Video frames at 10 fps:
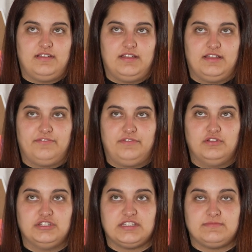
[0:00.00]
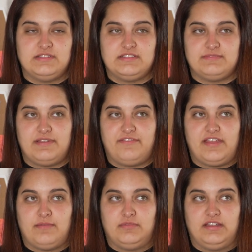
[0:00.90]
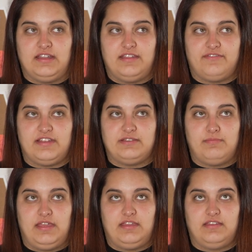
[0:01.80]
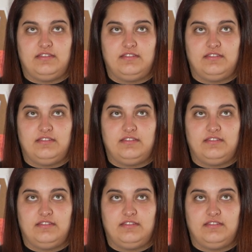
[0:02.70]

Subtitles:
A few adjustments my family and I have had to make